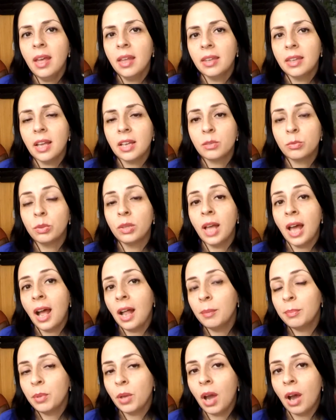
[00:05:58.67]
that will
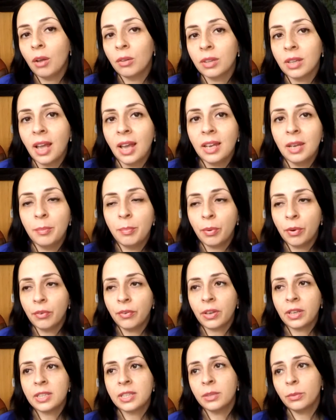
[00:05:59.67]
help you outline a
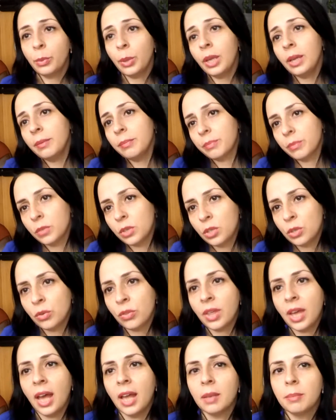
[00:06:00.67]
perfect CV, do
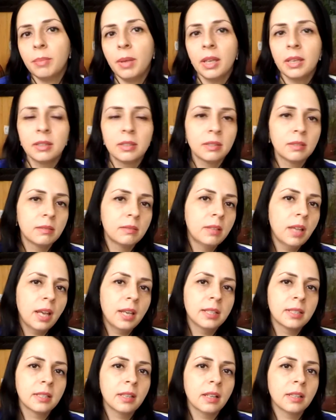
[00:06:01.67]
that, but that
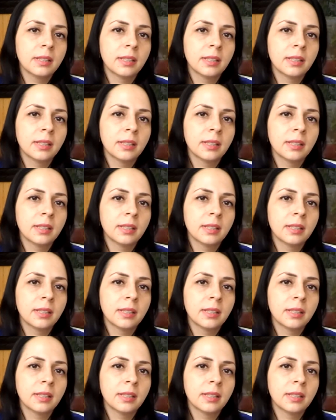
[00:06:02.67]
is not